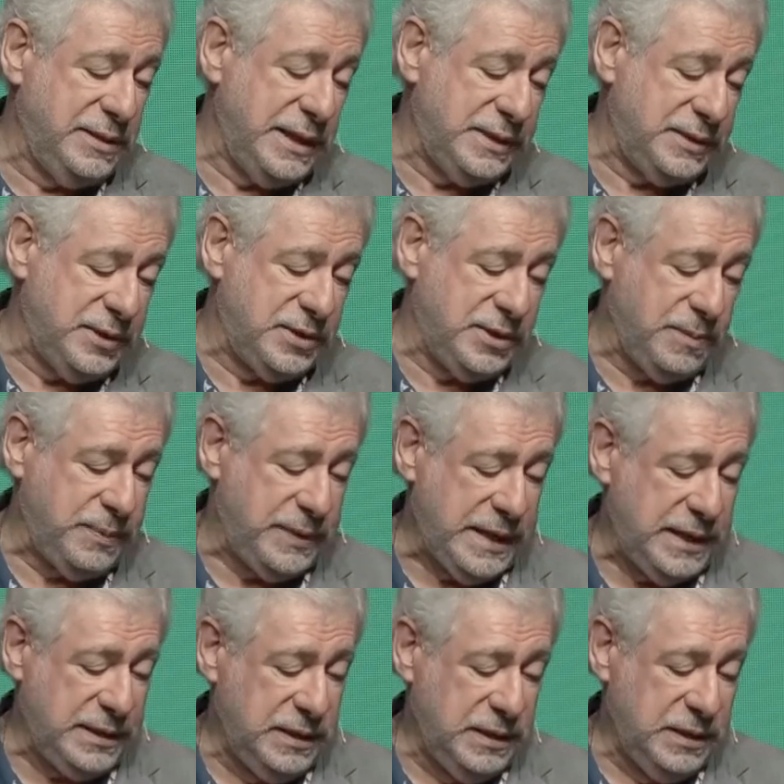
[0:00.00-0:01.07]
I had to stop
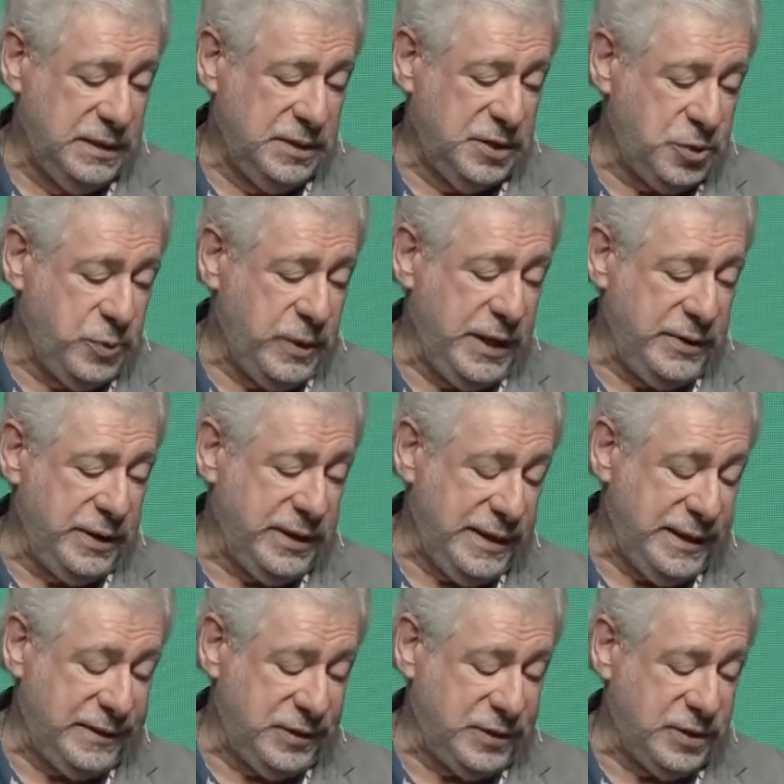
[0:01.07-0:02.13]
that. Swearing, I
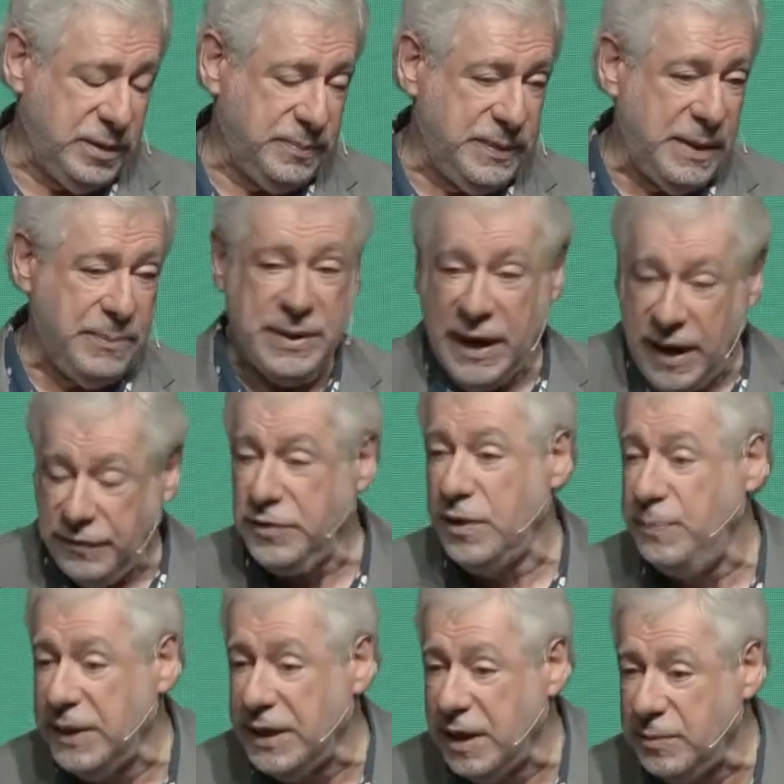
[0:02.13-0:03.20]
had to stop that. But after I
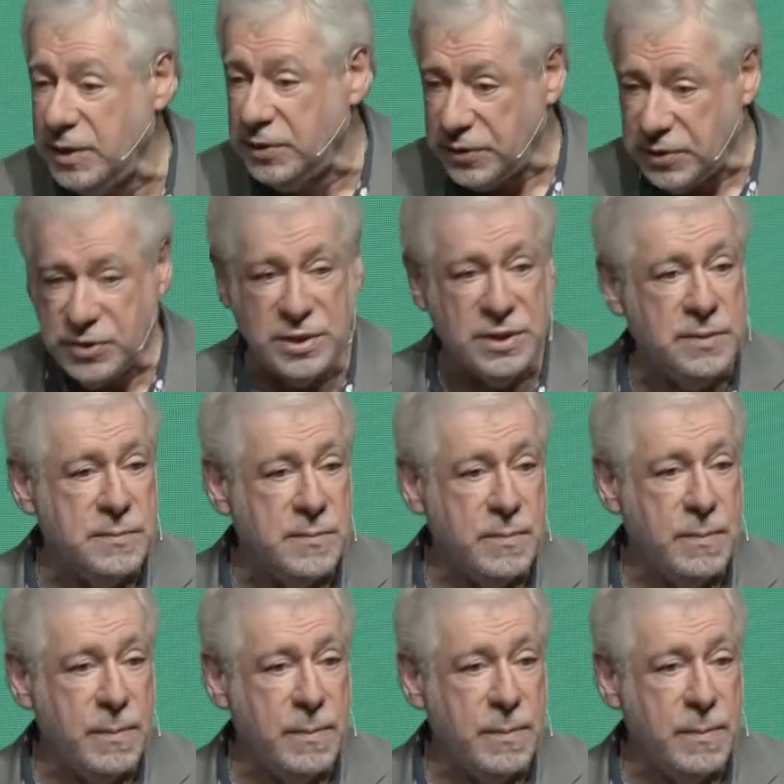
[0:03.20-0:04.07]
became a Christian,